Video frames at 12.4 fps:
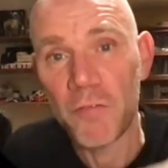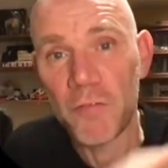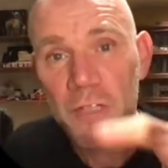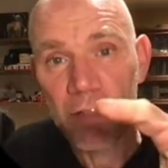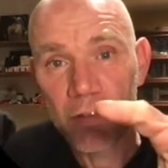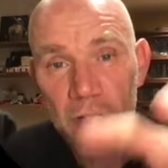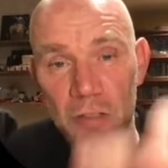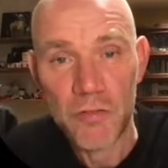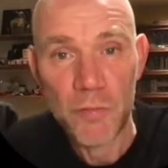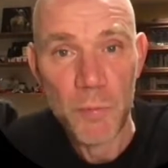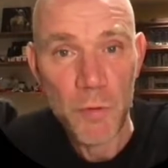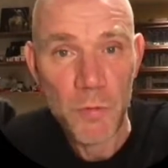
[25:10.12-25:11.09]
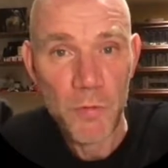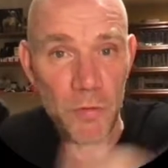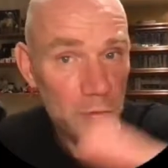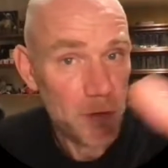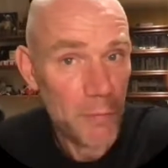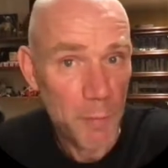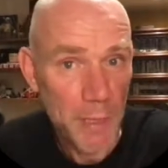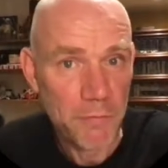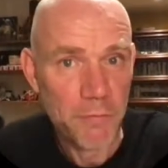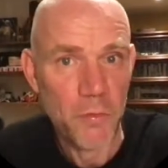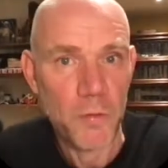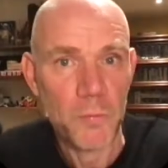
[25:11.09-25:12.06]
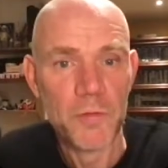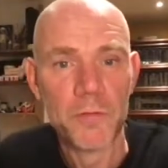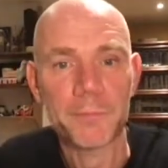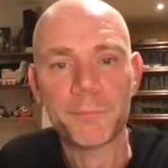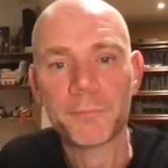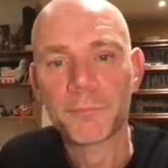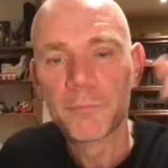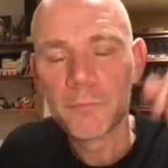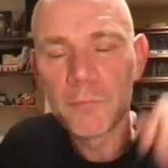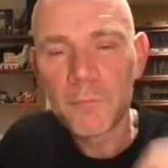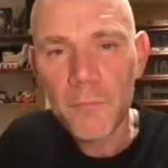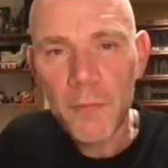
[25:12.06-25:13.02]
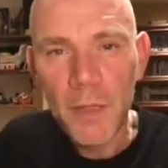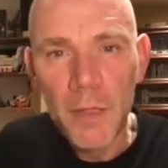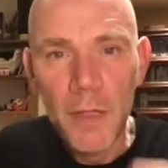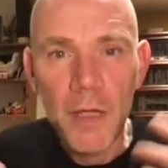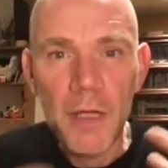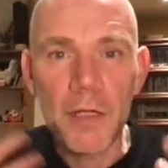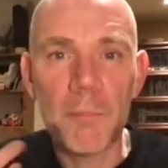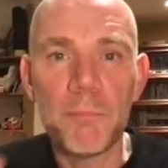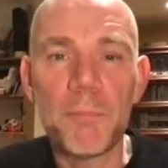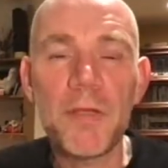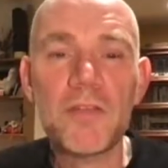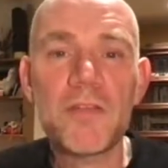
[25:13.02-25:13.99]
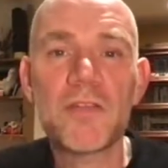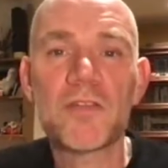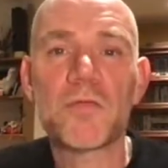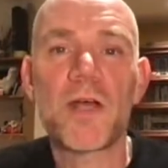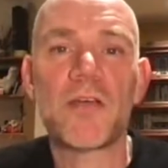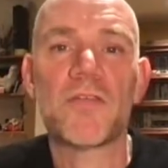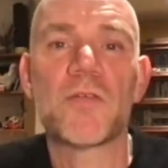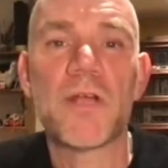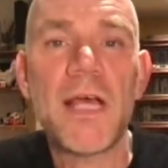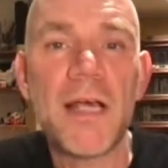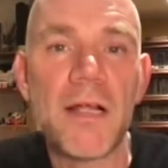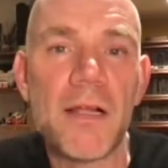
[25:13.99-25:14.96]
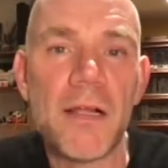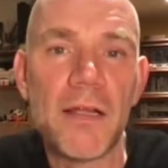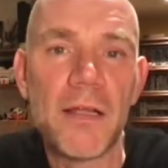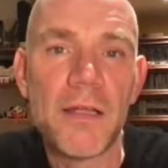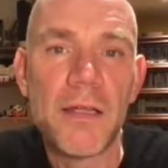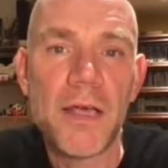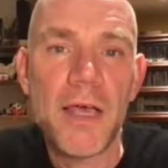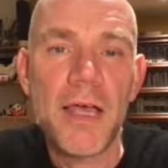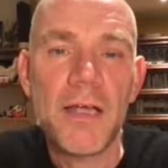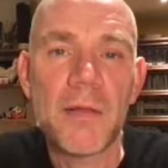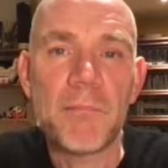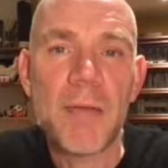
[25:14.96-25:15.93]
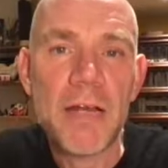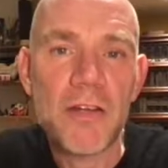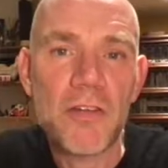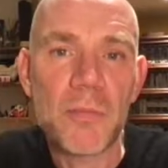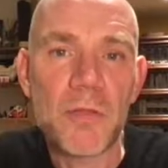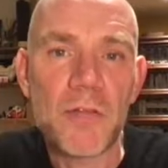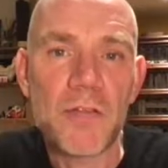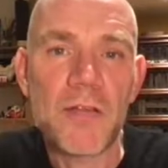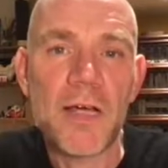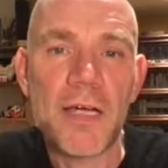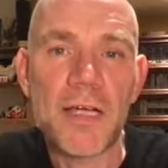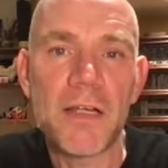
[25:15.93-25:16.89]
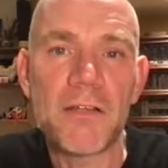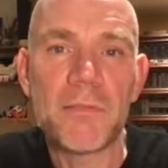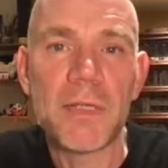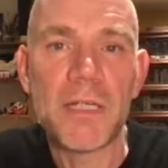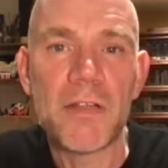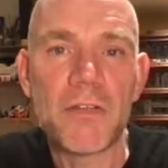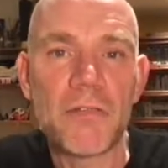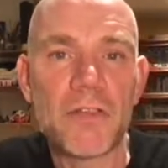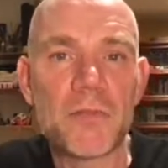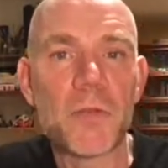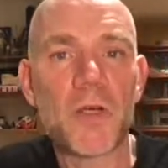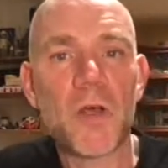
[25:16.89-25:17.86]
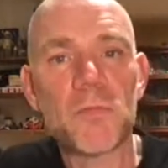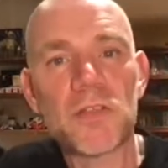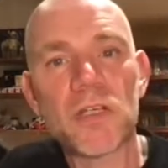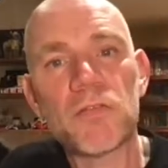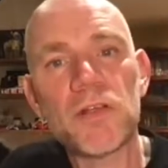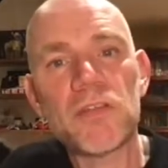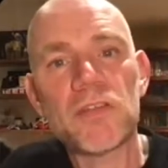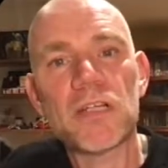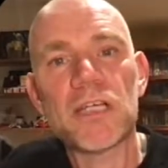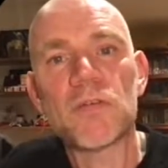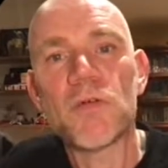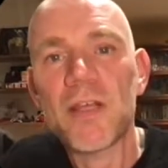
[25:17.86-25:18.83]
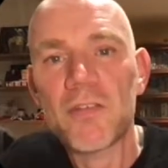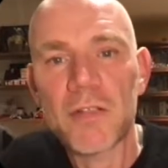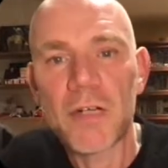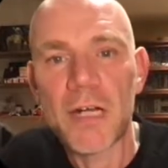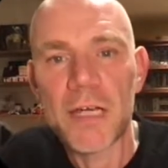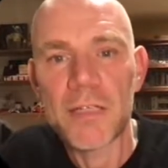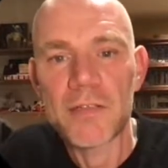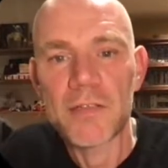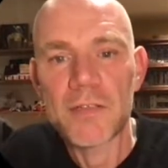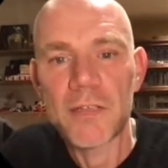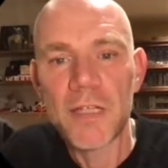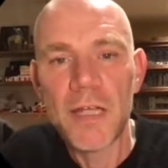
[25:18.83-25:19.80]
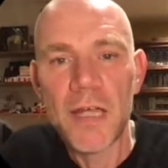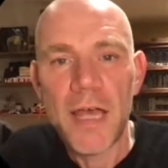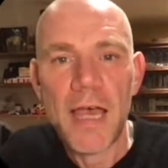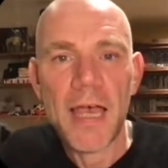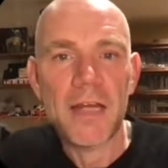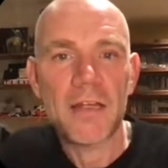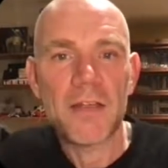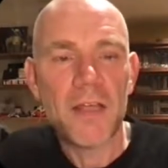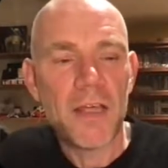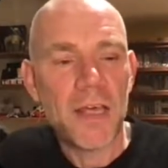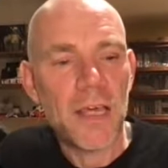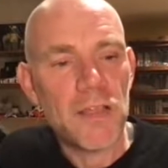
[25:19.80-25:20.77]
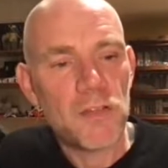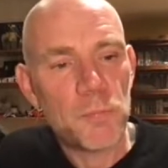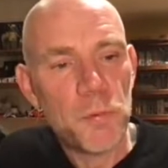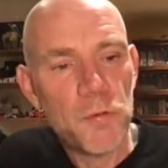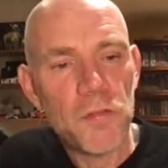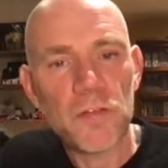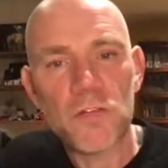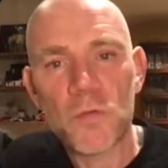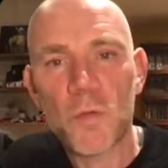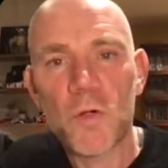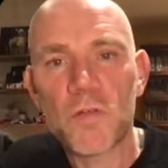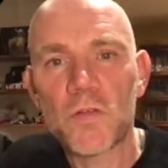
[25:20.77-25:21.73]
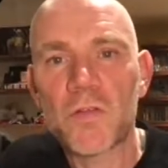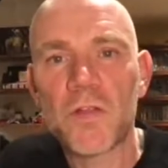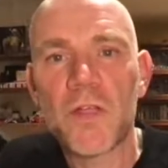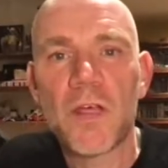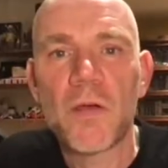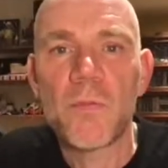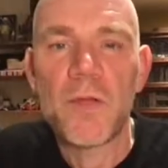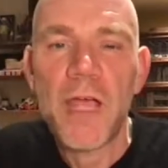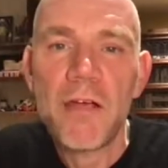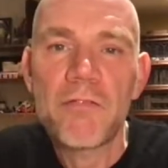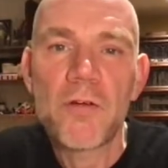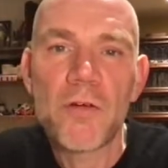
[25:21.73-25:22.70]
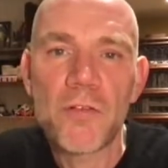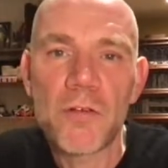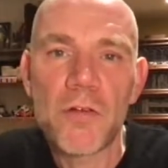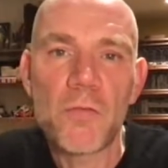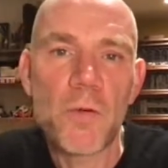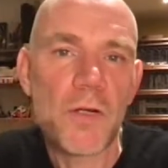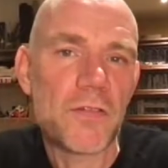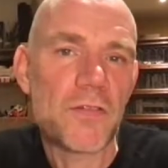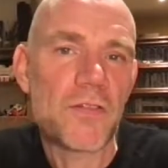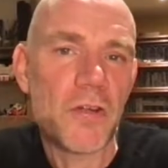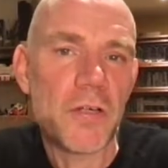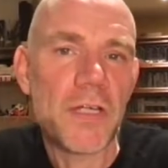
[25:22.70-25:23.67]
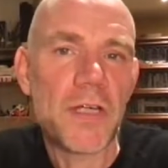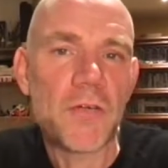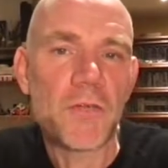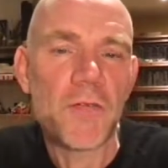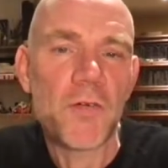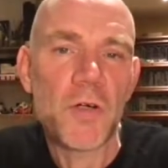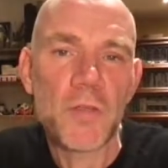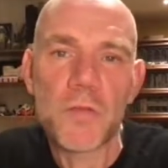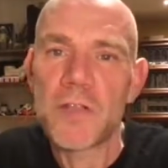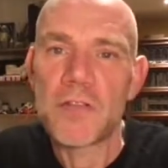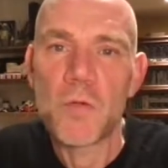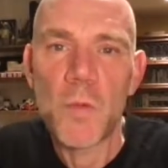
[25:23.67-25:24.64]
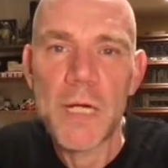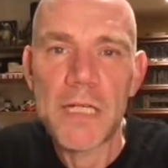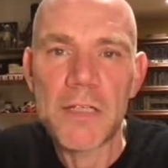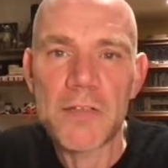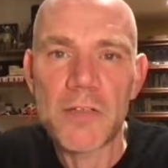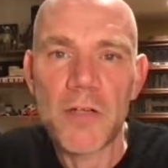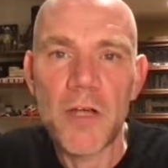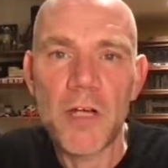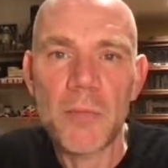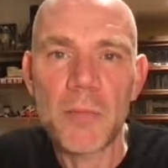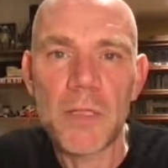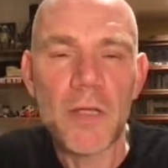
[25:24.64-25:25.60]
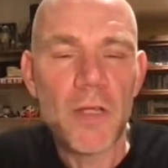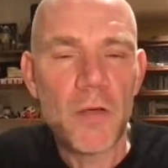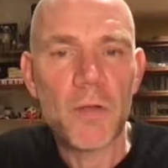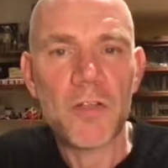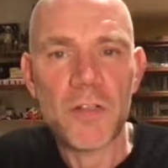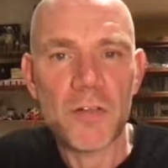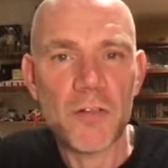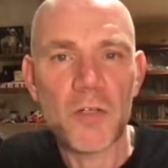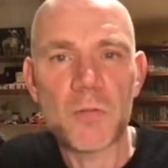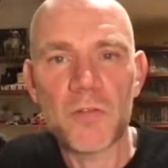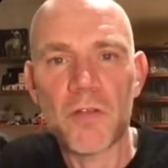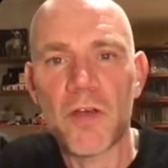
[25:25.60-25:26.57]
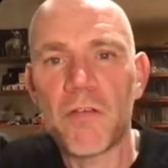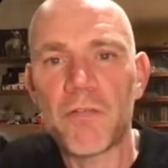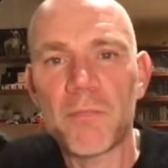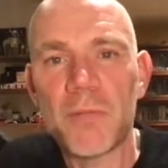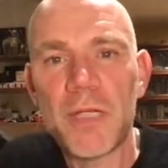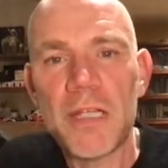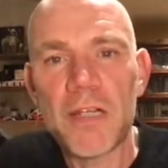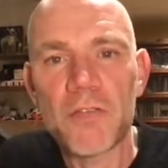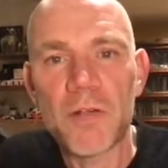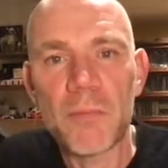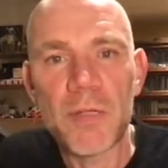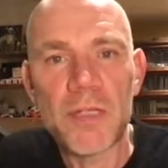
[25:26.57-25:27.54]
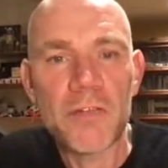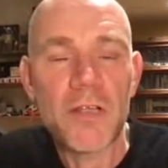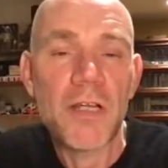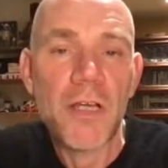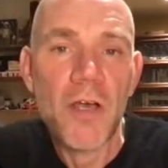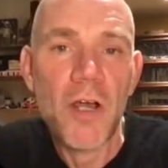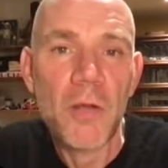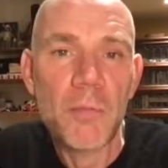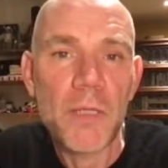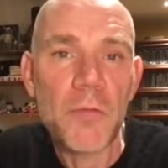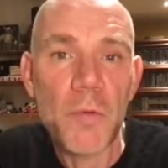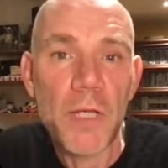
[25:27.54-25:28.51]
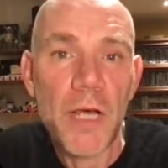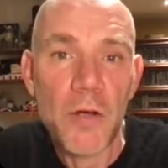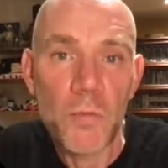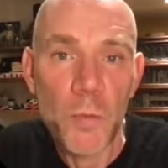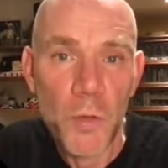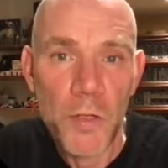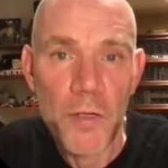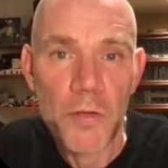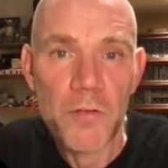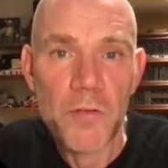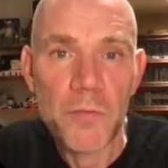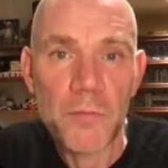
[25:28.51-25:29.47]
in distribution, the platforms, the business rationale, the management style of media industries becomes increasingly rationalized and is pushing towards their version of what is generally referred to as a weightless economy, which in terms of media industry means an economy without workers.